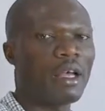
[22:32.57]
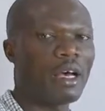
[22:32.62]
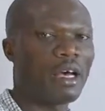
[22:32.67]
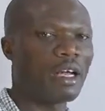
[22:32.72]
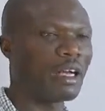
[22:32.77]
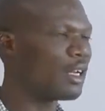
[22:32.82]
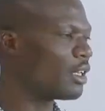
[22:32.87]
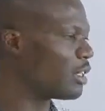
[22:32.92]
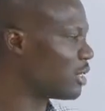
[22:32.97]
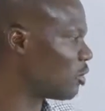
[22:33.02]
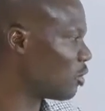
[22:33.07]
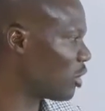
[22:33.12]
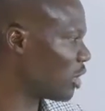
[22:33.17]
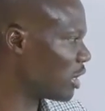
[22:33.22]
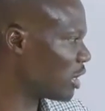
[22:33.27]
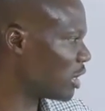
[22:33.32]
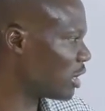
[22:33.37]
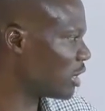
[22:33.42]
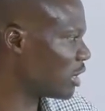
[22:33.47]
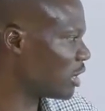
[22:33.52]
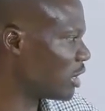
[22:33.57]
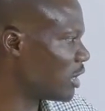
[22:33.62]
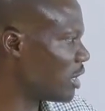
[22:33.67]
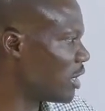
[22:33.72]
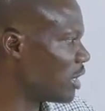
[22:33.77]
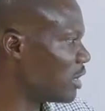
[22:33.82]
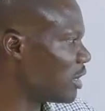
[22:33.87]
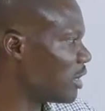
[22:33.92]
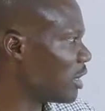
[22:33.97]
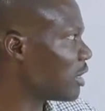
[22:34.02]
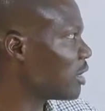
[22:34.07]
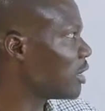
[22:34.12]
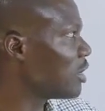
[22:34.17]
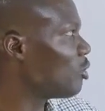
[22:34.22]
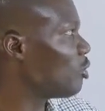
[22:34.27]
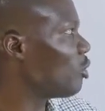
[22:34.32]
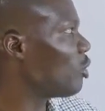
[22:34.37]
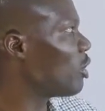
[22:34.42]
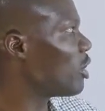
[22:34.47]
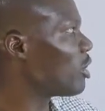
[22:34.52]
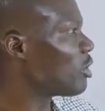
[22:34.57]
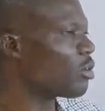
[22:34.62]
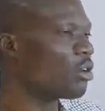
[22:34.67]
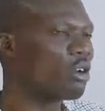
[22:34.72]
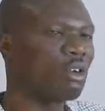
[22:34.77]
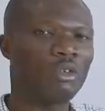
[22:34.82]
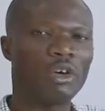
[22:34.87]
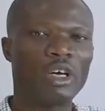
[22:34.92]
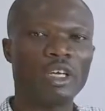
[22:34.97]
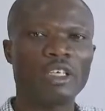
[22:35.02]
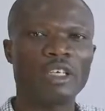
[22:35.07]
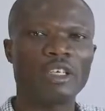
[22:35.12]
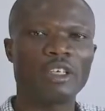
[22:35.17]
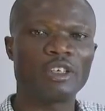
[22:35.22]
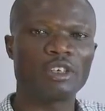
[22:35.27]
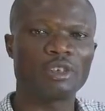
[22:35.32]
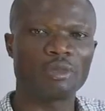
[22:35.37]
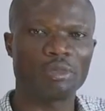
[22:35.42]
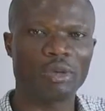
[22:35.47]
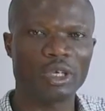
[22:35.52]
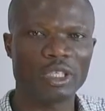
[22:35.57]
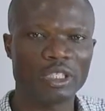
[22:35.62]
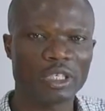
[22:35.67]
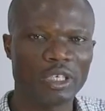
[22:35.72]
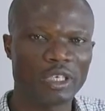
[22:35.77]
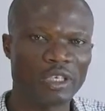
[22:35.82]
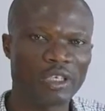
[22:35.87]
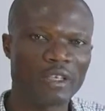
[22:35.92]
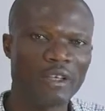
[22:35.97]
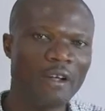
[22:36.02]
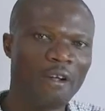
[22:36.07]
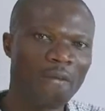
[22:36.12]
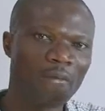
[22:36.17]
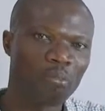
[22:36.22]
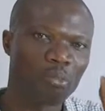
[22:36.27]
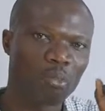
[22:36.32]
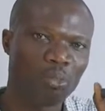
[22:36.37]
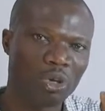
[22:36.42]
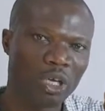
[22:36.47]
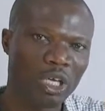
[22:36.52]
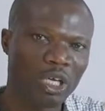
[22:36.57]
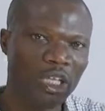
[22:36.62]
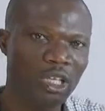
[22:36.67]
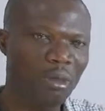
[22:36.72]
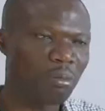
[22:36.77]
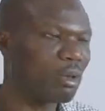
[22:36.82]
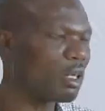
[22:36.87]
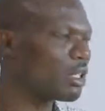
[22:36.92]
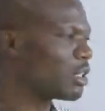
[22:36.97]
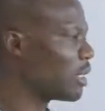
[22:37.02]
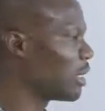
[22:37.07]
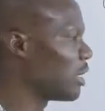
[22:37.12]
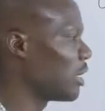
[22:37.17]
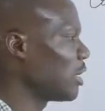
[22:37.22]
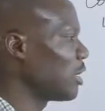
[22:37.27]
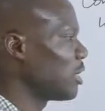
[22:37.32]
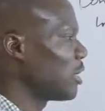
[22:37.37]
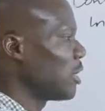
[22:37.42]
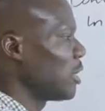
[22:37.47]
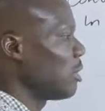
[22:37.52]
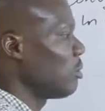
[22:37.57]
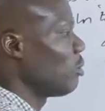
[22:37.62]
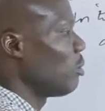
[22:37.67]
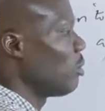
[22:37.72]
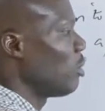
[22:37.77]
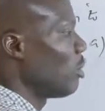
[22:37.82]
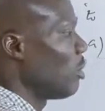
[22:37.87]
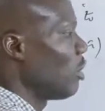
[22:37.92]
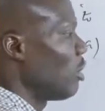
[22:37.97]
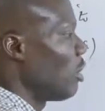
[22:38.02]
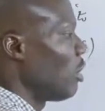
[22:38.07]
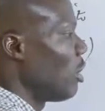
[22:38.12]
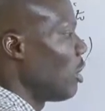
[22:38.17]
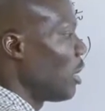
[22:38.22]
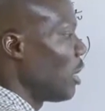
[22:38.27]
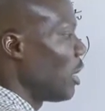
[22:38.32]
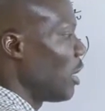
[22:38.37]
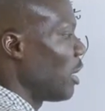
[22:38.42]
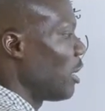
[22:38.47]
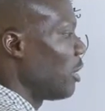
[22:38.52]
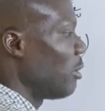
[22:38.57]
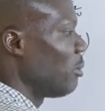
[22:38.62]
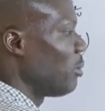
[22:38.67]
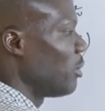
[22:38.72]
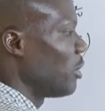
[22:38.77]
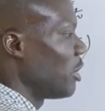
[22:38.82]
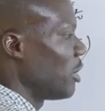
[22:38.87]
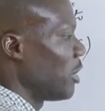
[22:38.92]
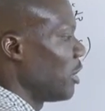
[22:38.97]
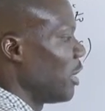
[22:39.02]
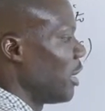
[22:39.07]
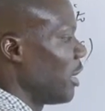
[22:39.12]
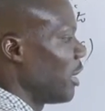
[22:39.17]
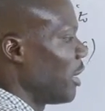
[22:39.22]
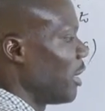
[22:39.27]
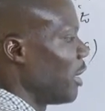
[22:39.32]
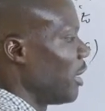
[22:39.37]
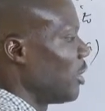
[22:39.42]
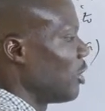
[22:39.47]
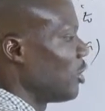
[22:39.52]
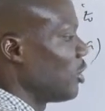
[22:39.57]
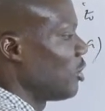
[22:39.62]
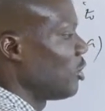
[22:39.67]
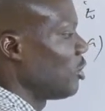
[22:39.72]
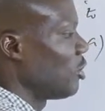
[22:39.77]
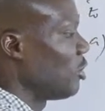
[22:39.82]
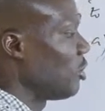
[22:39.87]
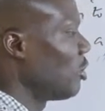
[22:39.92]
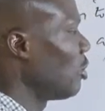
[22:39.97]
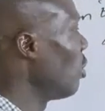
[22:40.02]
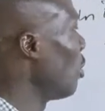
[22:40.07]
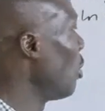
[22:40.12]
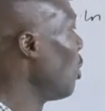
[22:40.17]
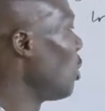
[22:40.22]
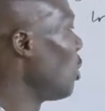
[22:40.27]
And this, what is this 60? We want to convert into percentage. Bring the percentage symbol and put it there. So